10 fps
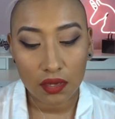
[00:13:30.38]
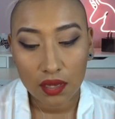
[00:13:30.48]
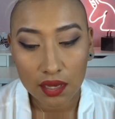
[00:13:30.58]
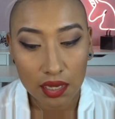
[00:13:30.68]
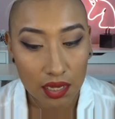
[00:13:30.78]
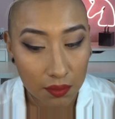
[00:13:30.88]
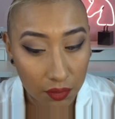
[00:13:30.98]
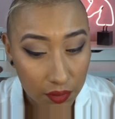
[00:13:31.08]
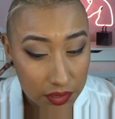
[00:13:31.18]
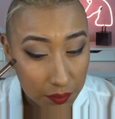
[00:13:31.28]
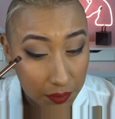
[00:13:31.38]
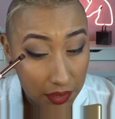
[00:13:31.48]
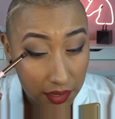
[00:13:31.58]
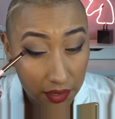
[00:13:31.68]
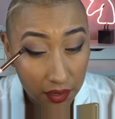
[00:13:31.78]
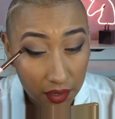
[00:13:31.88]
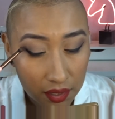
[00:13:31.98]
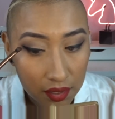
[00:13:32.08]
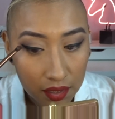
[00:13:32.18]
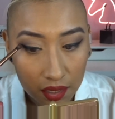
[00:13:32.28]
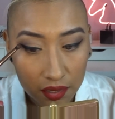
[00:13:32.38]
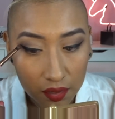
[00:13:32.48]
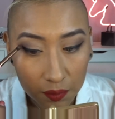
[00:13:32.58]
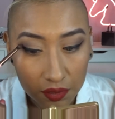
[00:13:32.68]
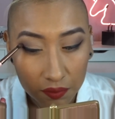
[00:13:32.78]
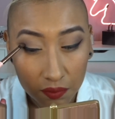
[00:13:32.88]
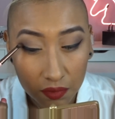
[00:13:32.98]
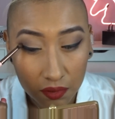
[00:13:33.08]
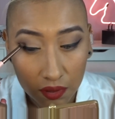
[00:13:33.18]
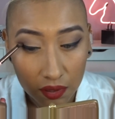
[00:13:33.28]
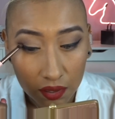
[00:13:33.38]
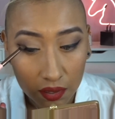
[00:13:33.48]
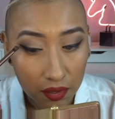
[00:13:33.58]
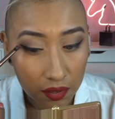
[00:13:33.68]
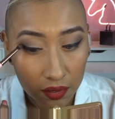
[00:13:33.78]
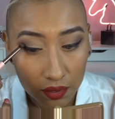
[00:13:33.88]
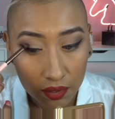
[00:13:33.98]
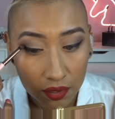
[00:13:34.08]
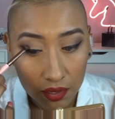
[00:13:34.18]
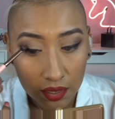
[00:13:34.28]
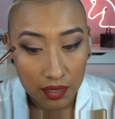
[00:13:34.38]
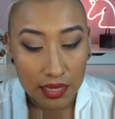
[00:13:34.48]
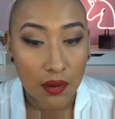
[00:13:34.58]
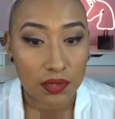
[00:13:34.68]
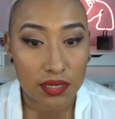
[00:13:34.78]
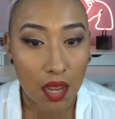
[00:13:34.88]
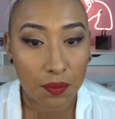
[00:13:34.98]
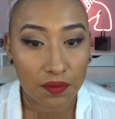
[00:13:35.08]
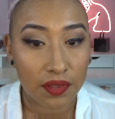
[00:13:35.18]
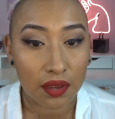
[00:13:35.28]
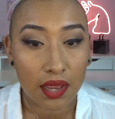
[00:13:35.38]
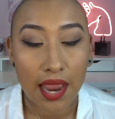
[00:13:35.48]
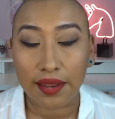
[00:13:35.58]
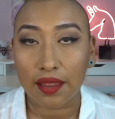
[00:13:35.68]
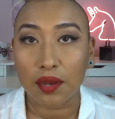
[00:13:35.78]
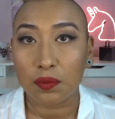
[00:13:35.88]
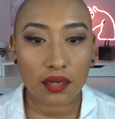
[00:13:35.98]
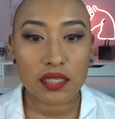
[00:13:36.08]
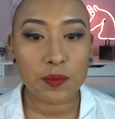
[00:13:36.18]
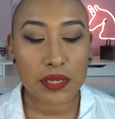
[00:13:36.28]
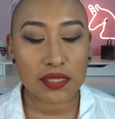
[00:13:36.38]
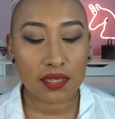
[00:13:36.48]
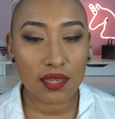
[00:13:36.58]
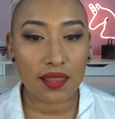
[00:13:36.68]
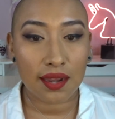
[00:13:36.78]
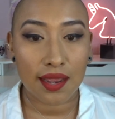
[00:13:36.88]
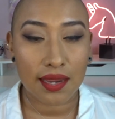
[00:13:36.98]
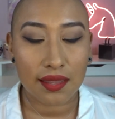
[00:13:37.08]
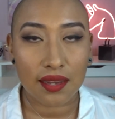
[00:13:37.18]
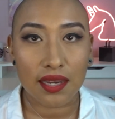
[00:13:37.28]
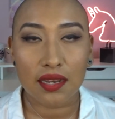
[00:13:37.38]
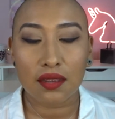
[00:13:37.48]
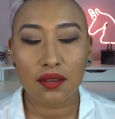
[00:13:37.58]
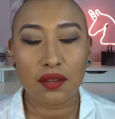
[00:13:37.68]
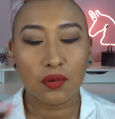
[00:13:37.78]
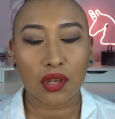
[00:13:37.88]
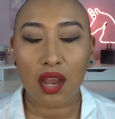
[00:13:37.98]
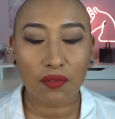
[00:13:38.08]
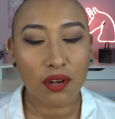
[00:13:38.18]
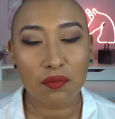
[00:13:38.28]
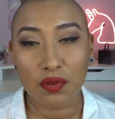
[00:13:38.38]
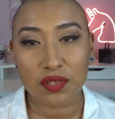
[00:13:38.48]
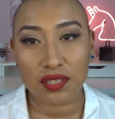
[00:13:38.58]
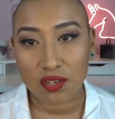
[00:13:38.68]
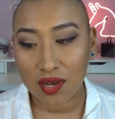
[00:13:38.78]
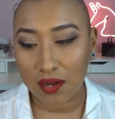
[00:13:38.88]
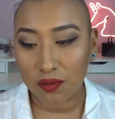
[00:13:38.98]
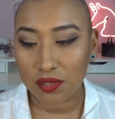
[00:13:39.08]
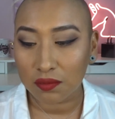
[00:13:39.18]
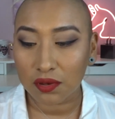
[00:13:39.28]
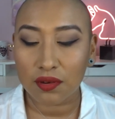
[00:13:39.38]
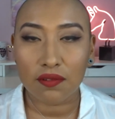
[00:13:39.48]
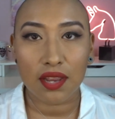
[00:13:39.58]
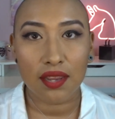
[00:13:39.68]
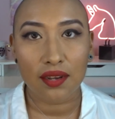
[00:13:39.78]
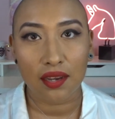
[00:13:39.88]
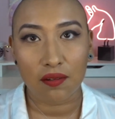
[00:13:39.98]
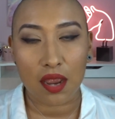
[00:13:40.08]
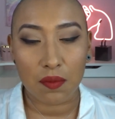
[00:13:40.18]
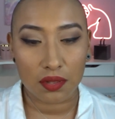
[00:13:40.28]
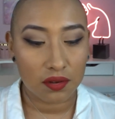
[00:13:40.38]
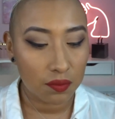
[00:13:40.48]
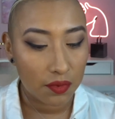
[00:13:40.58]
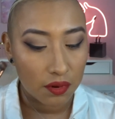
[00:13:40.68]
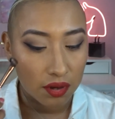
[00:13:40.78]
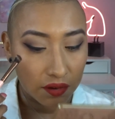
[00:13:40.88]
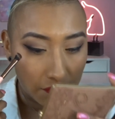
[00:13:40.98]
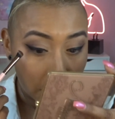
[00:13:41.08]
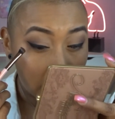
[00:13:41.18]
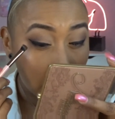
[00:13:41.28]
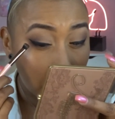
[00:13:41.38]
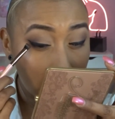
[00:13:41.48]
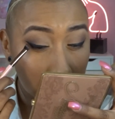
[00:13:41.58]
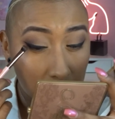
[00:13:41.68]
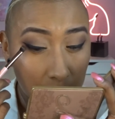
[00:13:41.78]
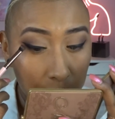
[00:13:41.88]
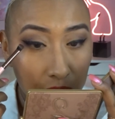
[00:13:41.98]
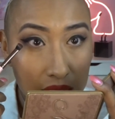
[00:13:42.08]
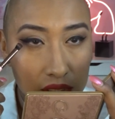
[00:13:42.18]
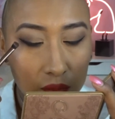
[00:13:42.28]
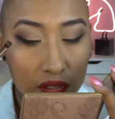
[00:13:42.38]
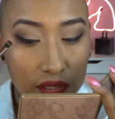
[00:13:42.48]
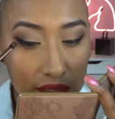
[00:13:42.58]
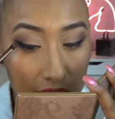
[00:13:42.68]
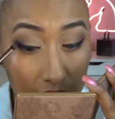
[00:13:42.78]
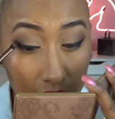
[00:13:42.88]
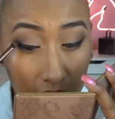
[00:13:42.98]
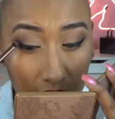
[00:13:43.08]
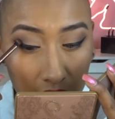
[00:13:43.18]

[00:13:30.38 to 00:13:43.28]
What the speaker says: And I'm going to apply a little bit of more now on top of the eyeline, because basically that eyeline covered up most of the shadow. So I'm going to go ahead and grab a little more of Risky Biz, which is that dark